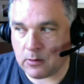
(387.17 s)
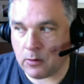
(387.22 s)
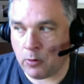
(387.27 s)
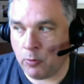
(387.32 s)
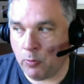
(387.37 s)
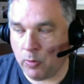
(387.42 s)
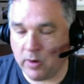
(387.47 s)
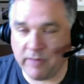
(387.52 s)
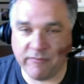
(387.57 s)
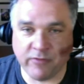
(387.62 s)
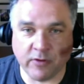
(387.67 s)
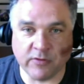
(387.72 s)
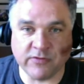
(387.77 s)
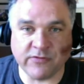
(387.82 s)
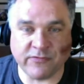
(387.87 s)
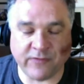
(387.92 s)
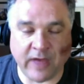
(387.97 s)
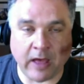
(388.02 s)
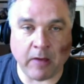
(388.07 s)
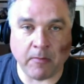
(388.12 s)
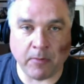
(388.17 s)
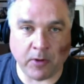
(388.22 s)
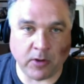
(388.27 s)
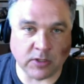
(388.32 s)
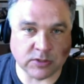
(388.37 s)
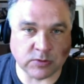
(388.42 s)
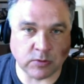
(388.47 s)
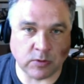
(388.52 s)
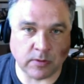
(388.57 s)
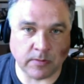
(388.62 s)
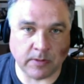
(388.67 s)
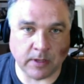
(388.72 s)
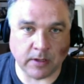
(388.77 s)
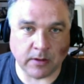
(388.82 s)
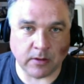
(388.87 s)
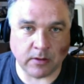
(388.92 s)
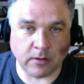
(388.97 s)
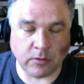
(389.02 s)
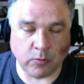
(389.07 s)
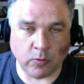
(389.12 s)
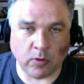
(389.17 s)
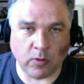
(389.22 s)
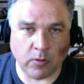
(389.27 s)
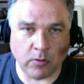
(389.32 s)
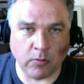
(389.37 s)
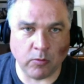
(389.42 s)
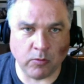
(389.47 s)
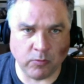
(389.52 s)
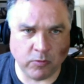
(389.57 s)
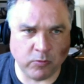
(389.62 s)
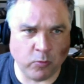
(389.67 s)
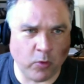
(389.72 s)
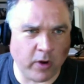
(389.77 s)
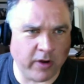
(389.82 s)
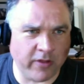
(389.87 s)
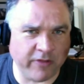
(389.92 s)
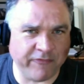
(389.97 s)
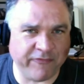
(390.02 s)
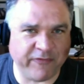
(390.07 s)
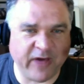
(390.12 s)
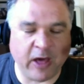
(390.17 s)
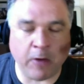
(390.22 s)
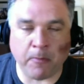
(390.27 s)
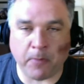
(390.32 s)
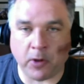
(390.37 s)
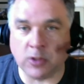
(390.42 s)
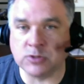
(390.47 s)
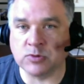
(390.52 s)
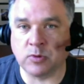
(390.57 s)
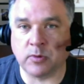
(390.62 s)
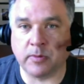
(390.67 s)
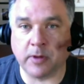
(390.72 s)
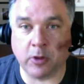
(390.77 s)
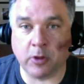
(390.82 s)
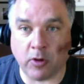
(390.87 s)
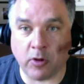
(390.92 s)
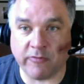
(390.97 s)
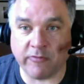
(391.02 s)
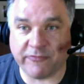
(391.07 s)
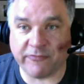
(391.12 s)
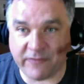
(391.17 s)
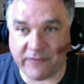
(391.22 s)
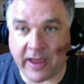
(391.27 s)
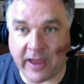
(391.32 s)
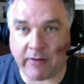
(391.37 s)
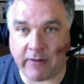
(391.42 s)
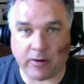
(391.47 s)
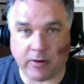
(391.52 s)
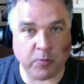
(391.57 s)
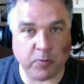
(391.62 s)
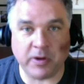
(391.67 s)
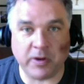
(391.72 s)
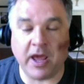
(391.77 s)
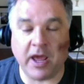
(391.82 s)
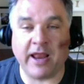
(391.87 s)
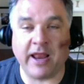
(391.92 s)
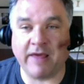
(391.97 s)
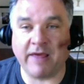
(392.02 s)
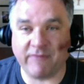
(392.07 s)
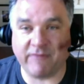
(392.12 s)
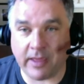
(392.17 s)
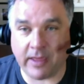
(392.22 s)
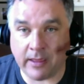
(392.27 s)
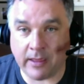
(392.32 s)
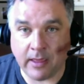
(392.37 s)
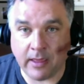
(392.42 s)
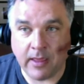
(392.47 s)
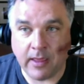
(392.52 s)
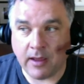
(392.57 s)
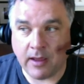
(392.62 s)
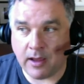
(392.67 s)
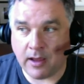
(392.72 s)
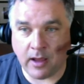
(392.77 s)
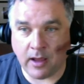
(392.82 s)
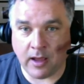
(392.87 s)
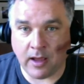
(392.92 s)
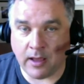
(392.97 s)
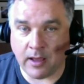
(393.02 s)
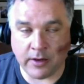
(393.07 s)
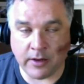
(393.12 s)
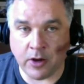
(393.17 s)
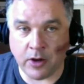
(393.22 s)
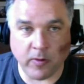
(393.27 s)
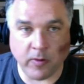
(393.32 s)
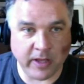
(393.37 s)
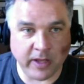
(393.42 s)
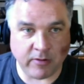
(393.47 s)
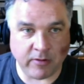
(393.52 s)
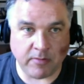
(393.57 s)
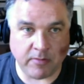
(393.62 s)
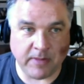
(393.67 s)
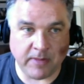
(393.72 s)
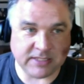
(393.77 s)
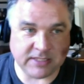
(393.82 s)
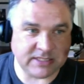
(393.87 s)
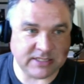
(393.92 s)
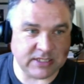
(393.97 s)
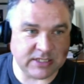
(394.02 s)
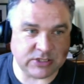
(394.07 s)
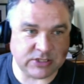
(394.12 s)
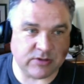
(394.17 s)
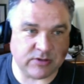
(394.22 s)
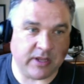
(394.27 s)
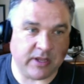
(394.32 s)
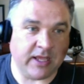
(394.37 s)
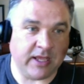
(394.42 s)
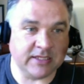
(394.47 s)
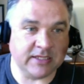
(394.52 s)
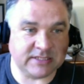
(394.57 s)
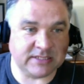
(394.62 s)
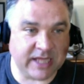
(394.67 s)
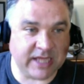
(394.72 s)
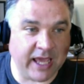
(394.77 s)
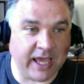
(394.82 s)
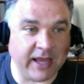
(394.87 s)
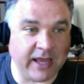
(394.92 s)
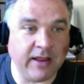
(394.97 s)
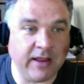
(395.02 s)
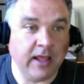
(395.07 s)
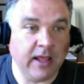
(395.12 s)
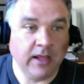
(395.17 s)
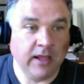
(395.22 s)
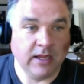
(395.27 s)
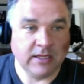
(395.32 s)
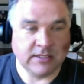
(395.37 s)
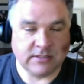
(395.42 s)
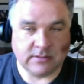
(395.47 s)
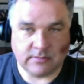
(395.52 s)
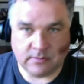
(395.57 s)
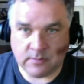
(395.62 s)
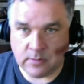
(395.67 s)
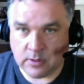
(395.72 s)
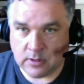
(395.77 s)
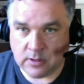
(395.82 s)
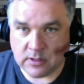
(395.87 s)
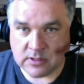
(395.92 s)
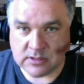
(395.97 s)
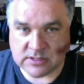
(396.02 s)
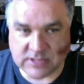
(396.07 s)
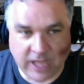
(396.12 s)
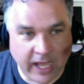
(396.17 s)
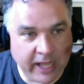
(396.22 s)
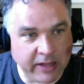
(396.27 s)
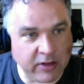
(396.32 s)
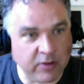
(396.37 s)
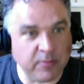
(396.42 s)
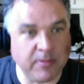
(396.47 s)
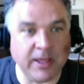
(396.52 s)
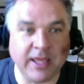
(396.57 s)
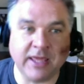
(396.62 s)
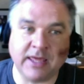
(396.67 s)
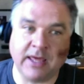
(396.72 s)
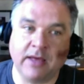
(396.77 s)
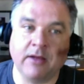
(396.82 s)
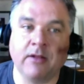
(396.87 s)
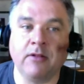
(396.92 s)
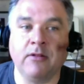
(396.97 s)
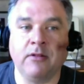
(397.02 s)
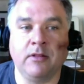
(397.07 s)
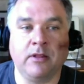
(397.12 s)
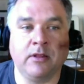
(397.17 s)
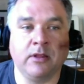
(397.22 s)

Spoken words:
one of those foul balls would have been called fair, and he would not have a no-hitter in Mets history. Instead, Tyler McGill,